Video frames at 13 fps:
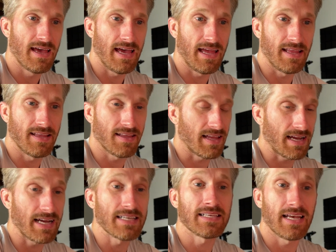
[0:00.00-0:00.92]
And like
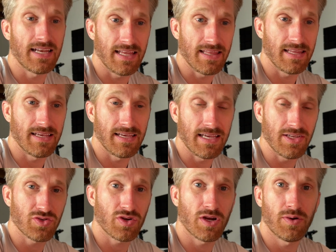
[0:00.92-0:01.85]
I said in the
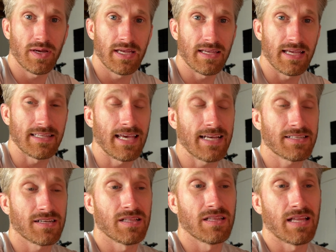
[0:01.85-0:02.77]
intro, it takes
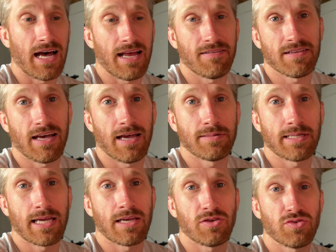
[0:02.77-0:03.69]
a lot of time
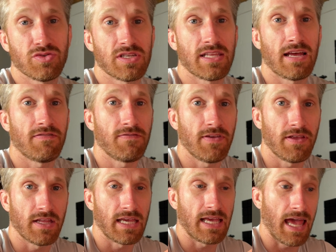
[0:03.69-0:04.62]
to get used to that
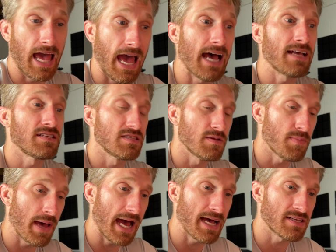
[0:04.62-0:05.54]
feeling as the
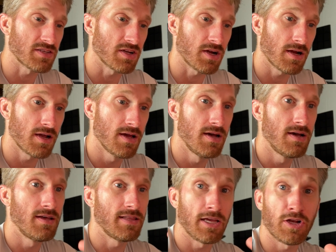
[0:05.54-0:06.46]
passer
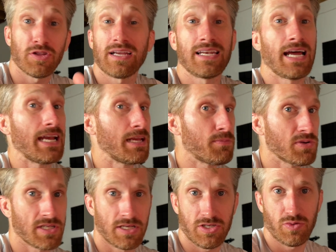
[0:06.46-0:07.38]
that you're like
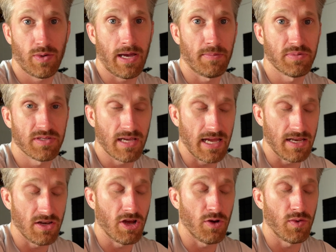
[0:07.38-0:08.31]
90% swept,
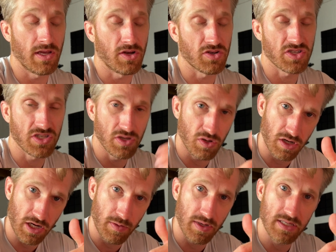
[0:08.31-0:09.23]
and knowing you're still
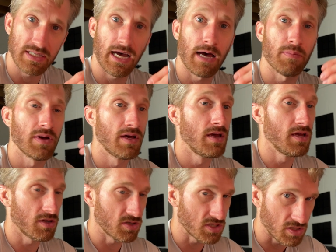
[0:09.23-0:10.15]
gonna come on top,
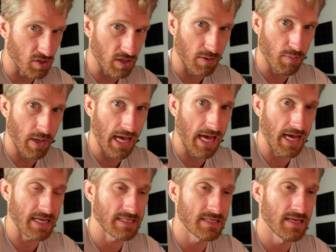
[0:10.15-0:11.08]
you're still gonna
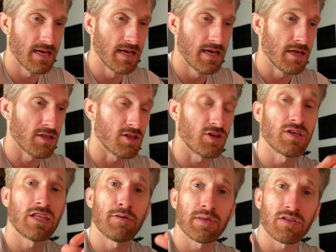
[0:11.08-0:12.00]
pass. The
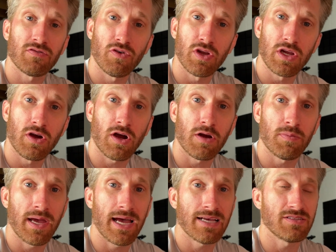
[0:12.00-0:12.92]
good thing about the floating guard
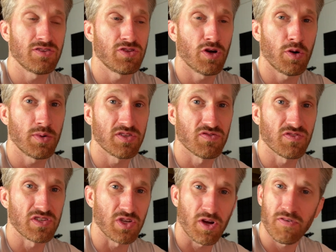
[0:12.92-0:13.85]
pass is you always
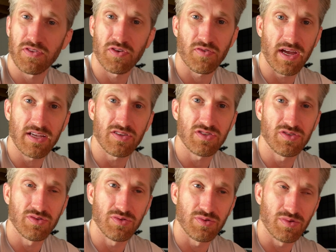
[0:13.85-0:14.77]
reserve the right
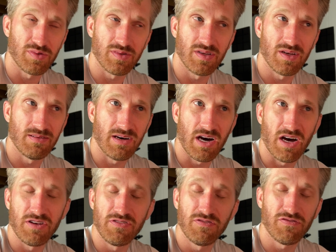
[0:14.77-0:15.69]
to
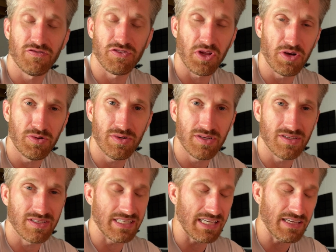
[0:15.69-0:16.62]

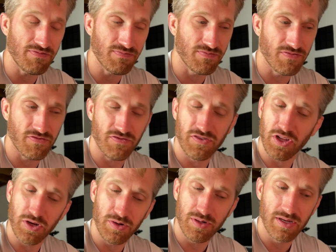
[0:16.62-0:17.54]
unfloat,
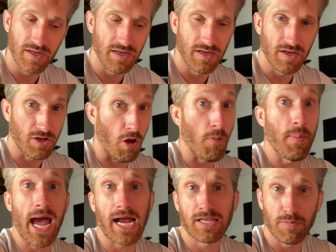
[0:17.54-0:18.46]
defloat, go
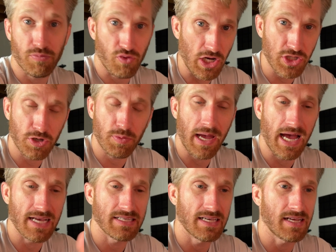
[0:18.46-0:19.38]
back to pressure
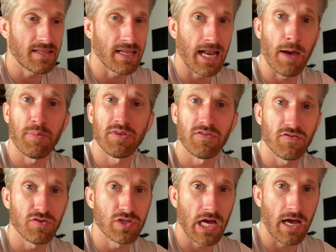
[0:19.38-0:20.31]
passing. That happened a
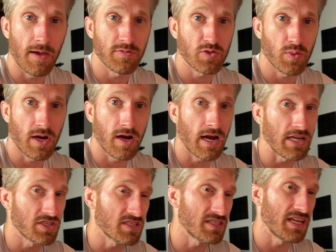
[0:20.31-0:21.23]
few times where I
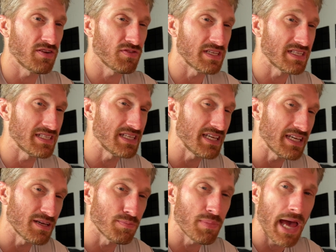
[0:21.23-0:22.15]
just didn't really
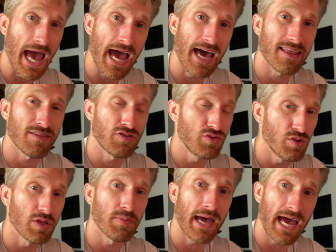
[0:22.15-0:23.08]
see a path to
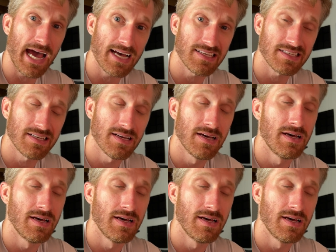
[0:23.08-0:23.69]
the pass.